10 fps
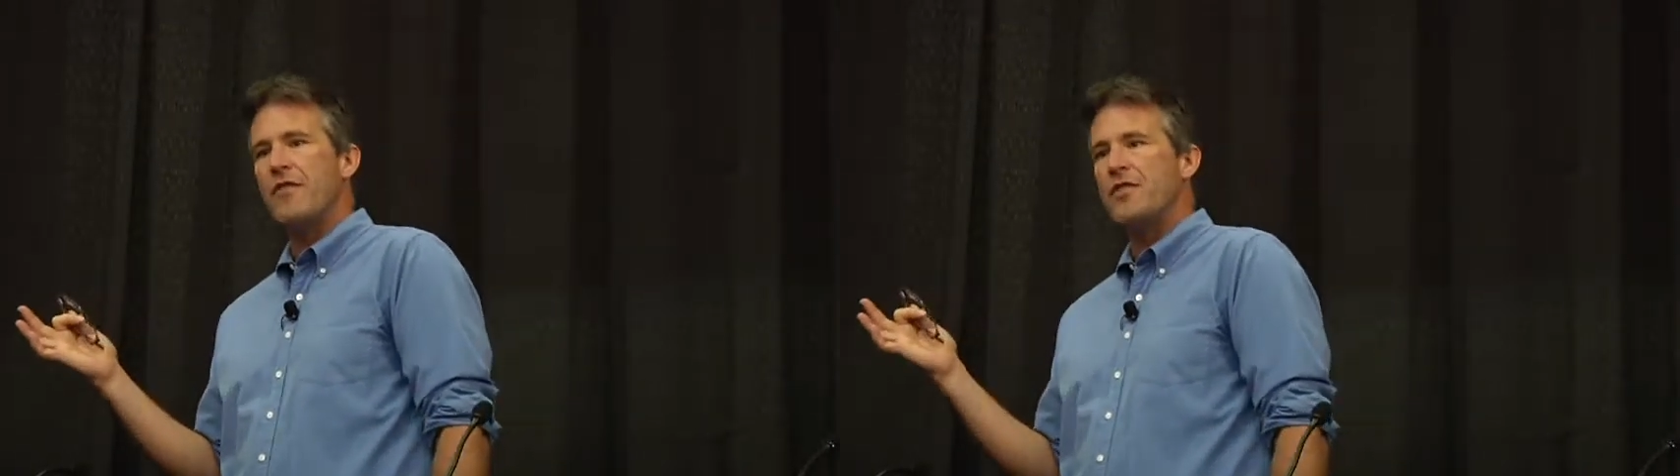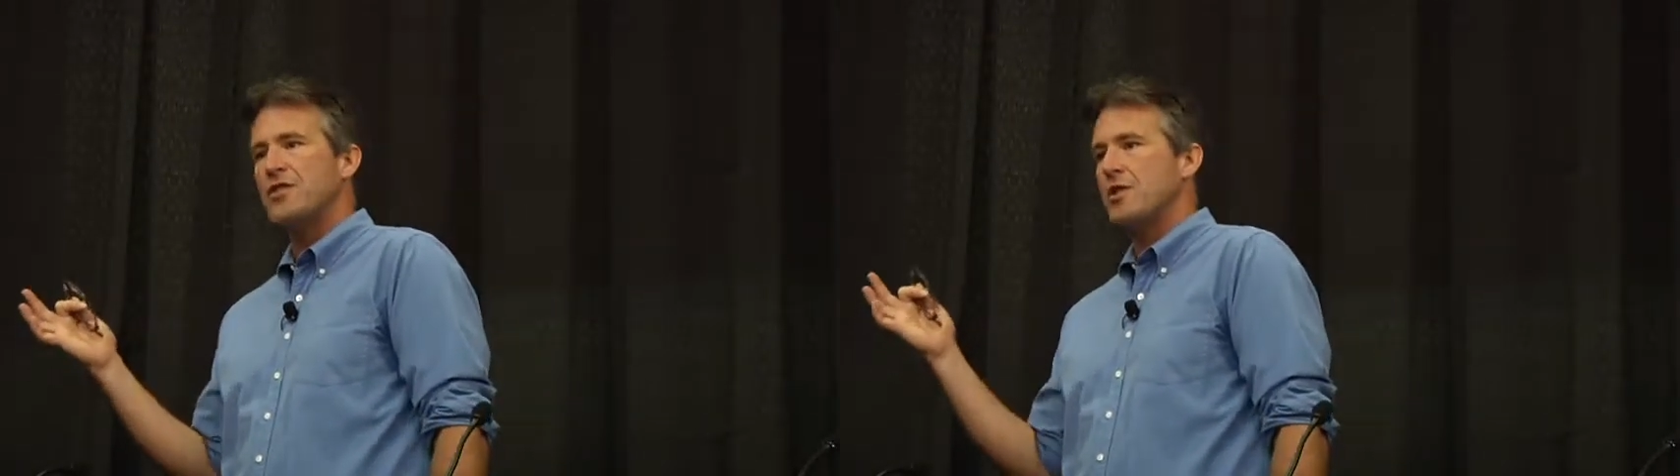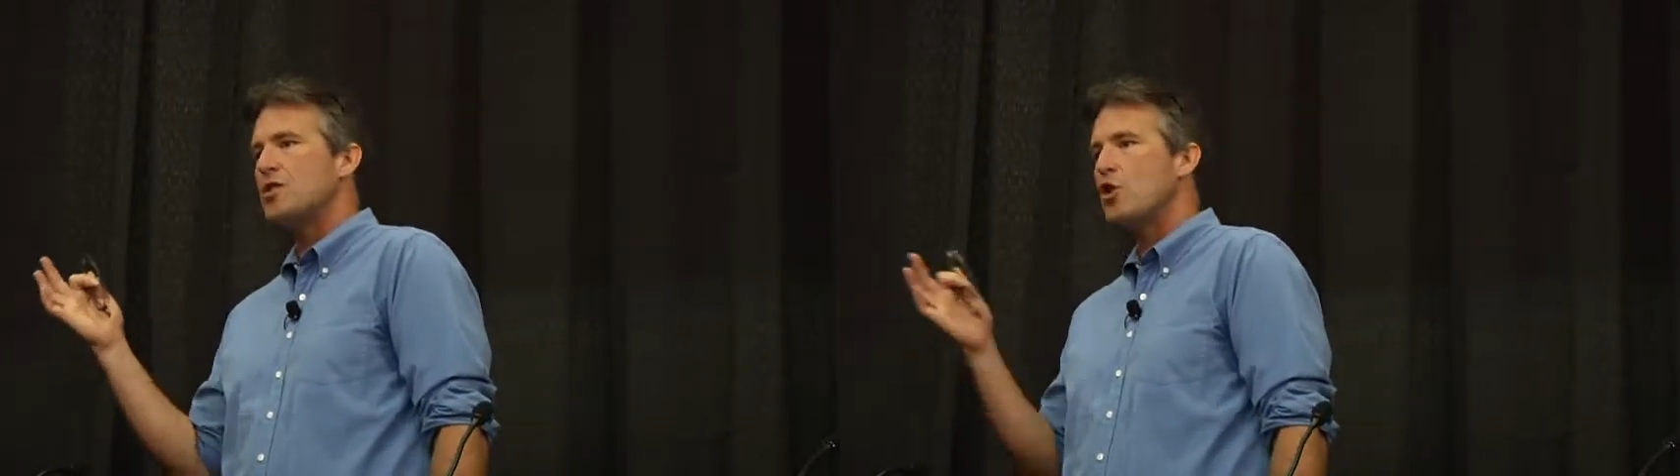of its